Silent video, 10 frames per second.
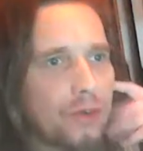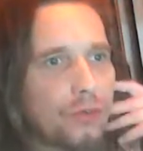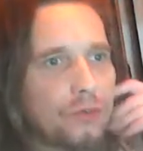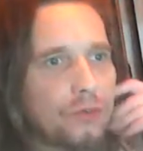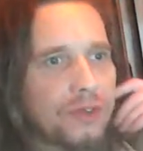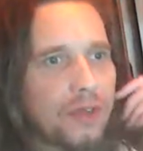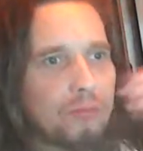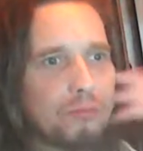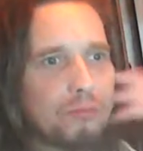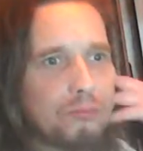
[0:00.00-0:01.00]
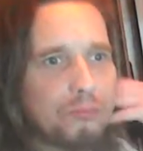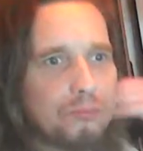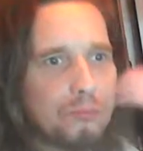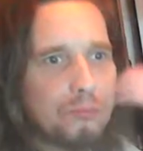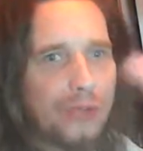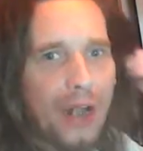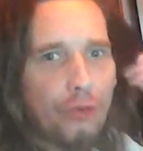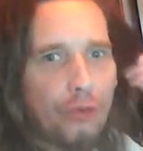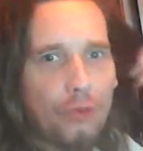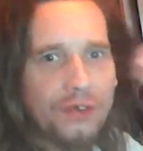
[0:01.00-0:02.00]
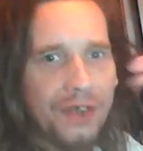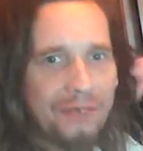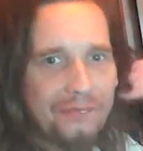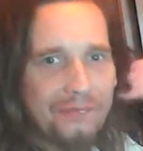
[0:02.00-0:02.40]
called Brown Octave,